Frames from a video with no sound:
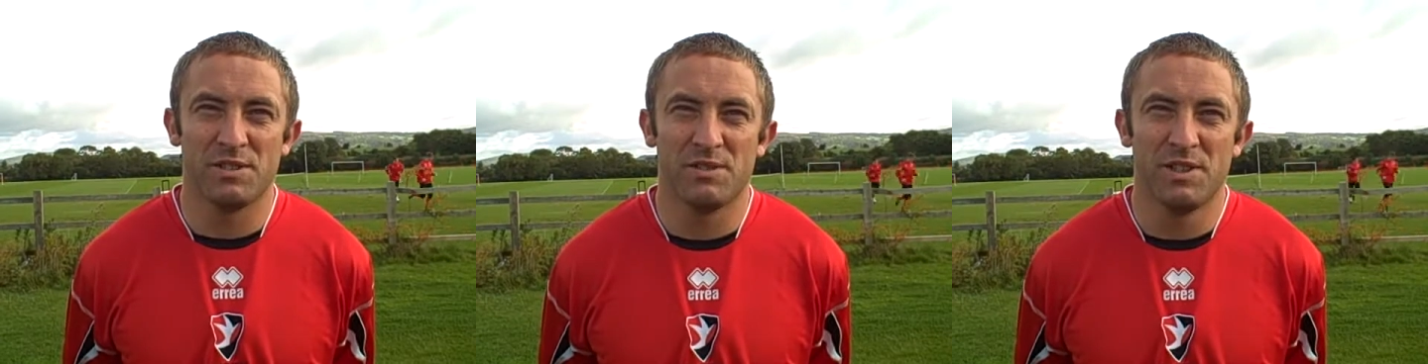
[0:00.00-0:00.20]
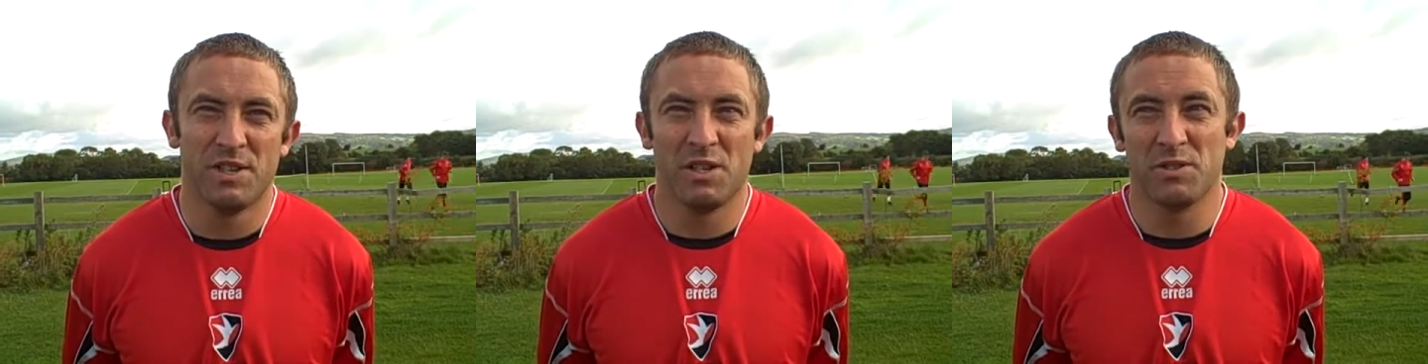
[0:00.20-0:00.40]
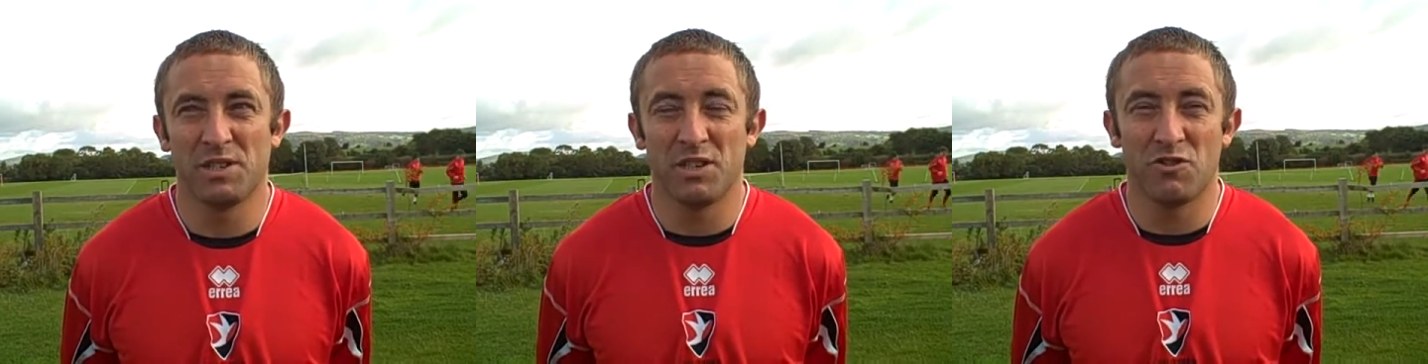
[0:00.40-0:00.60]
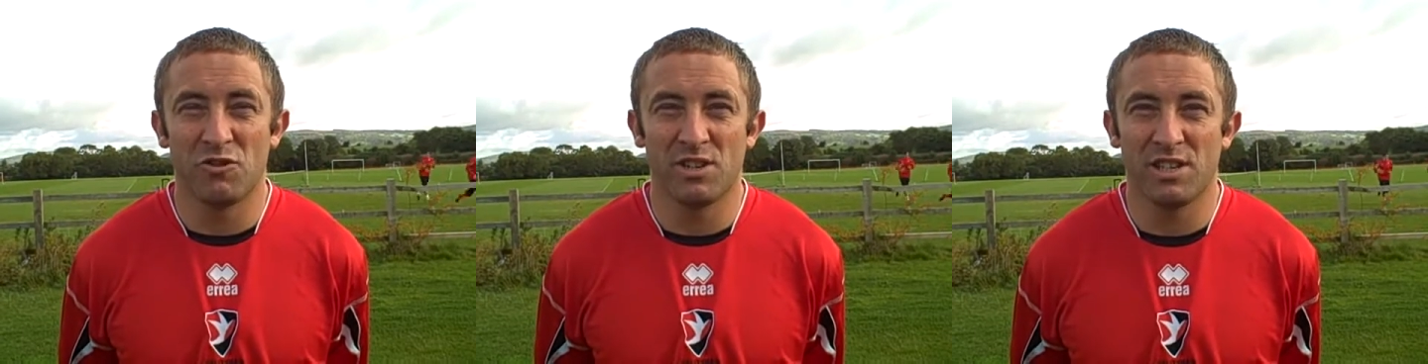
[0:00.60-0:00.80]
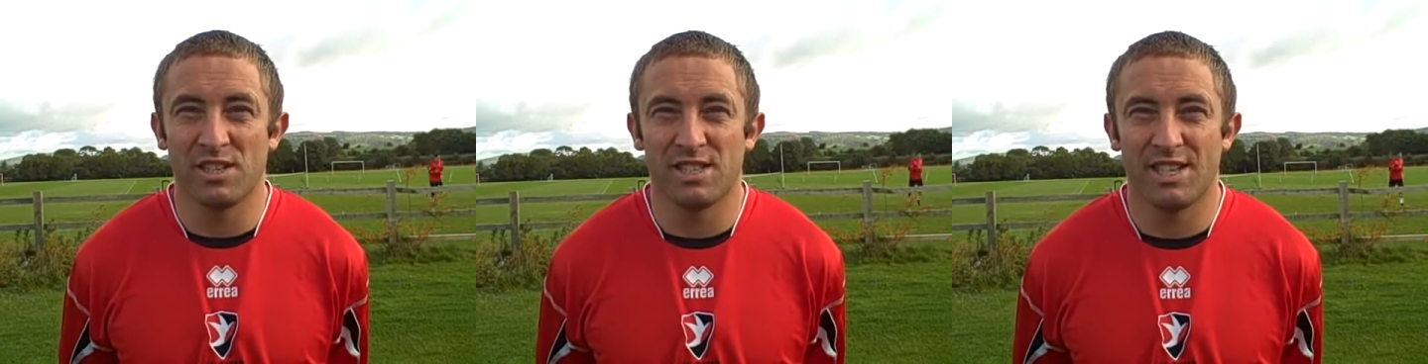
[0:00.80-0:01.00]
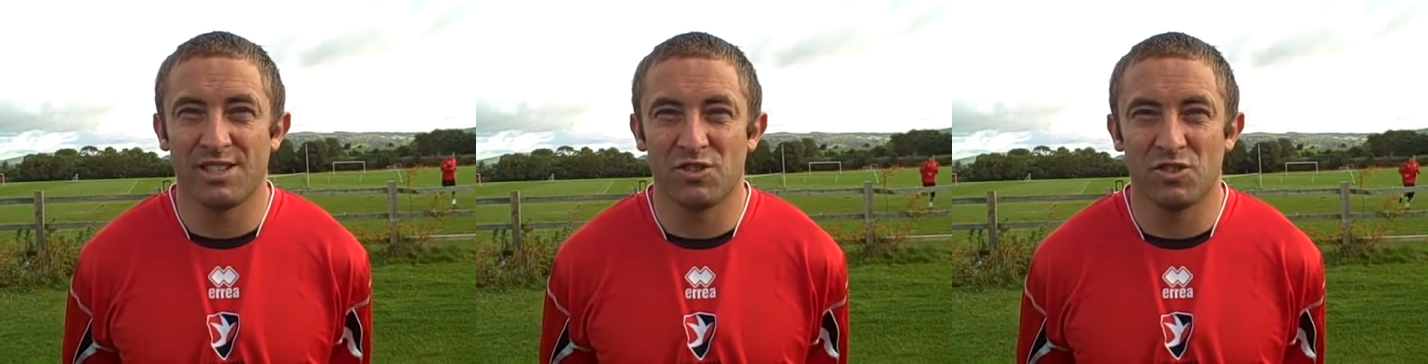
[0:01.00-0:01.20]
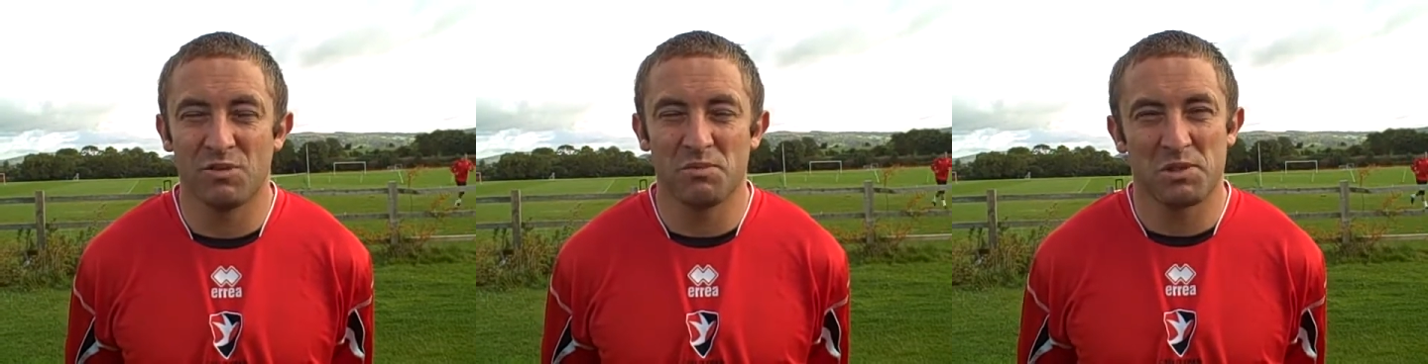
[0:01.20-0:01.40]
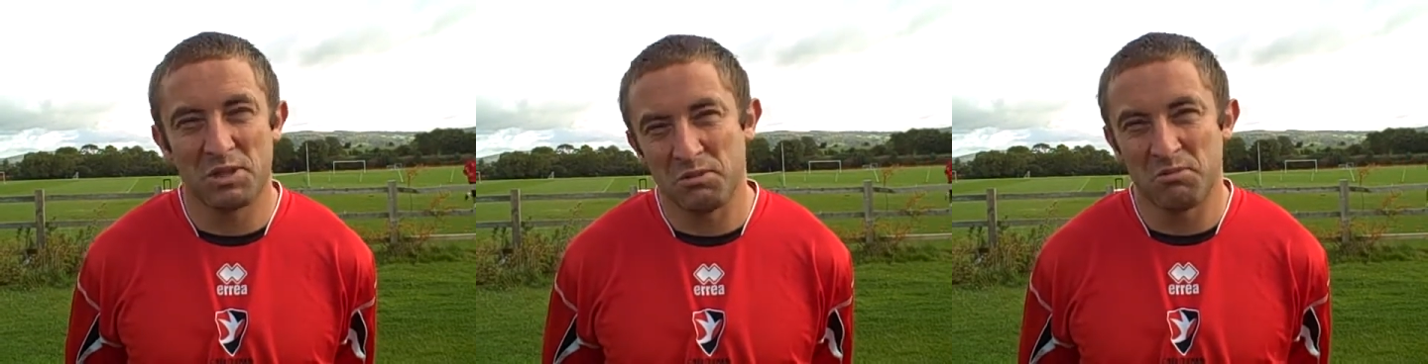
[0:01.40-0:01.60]
Yeah. I was here three years last
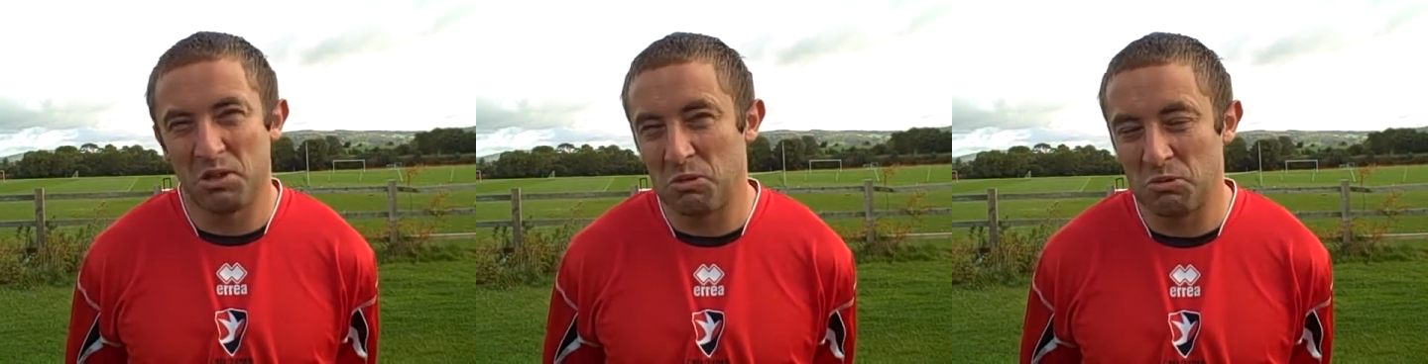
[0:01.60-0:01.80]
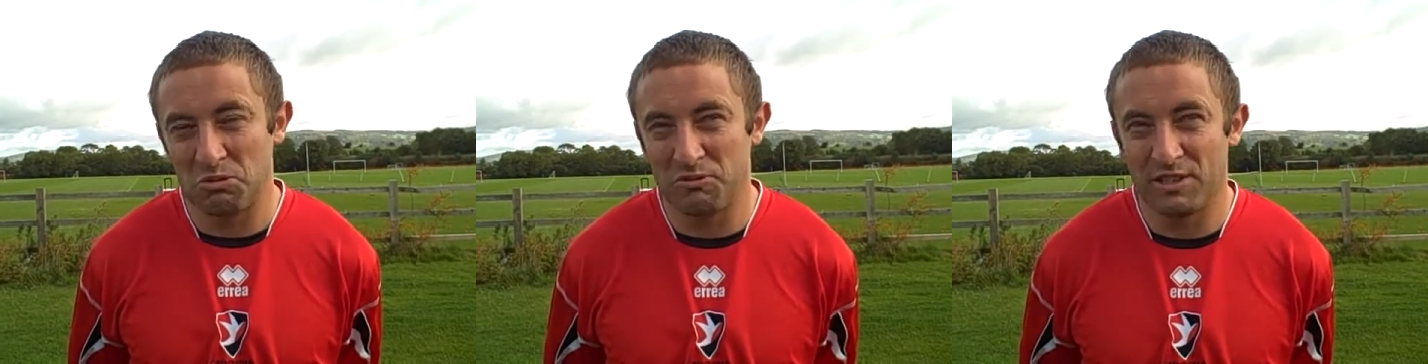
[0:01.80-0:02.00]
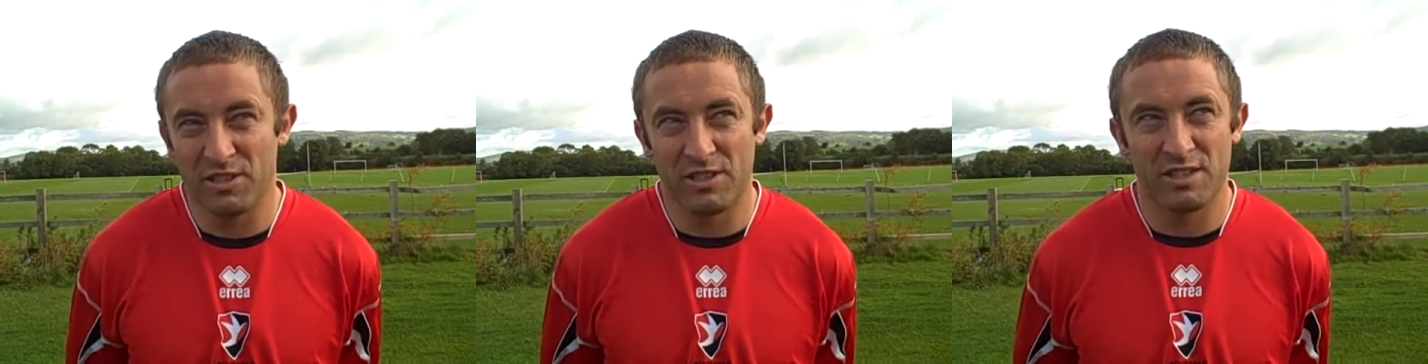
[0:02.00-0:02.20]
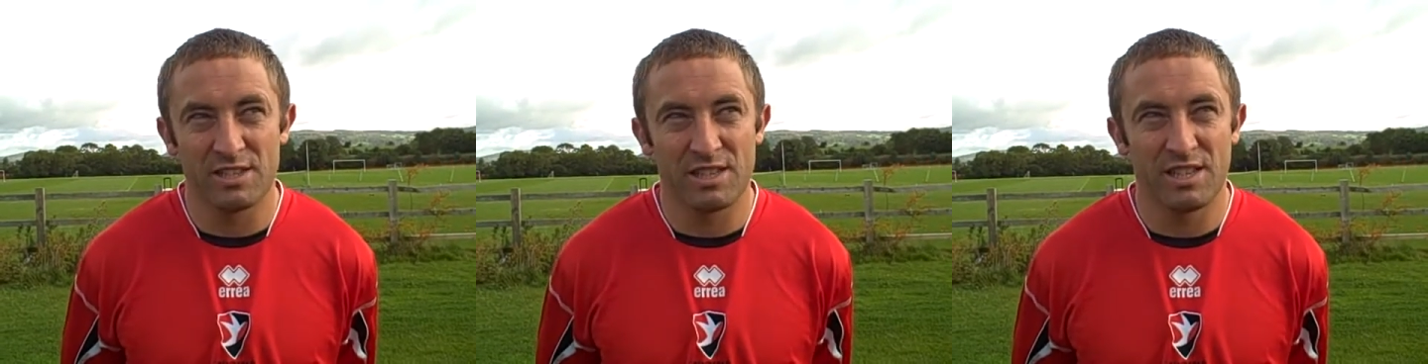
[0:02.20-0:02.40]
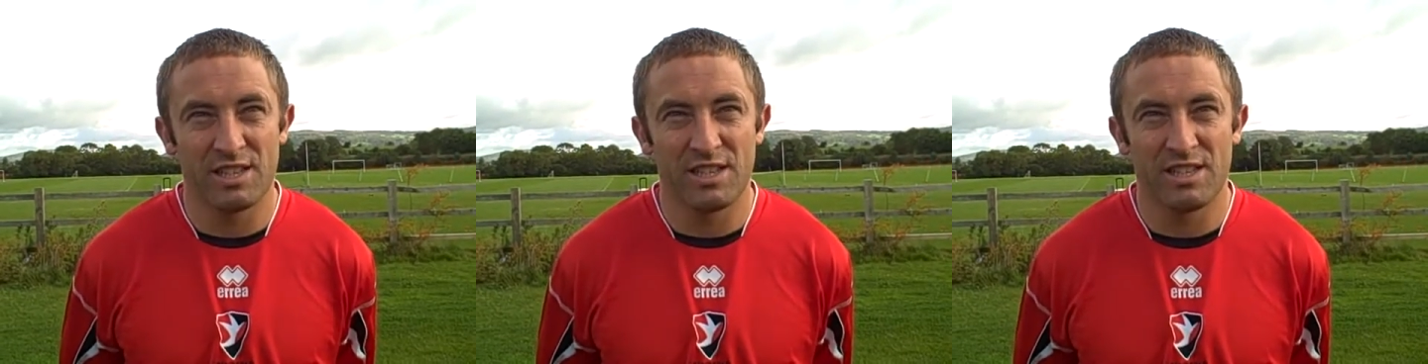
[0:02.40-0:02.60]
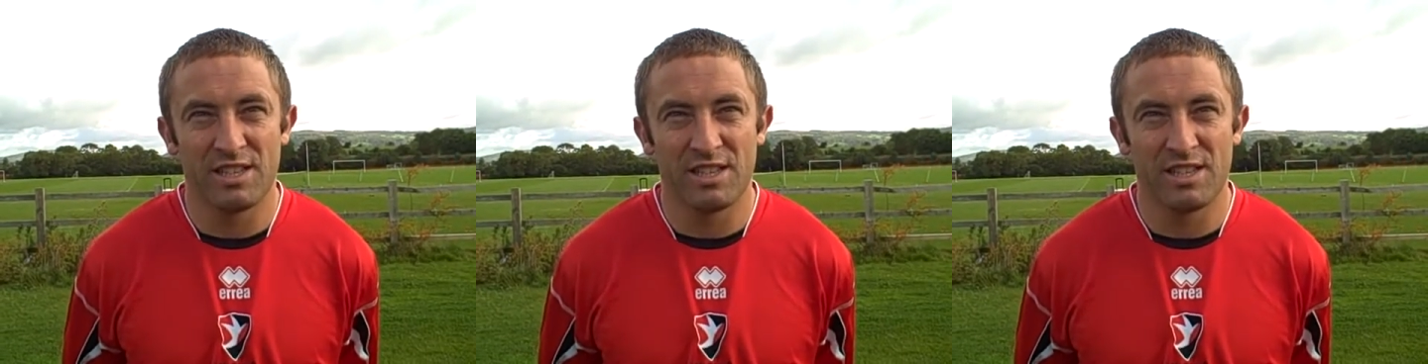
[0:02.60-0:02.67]
time, so I wouldn't really like to say.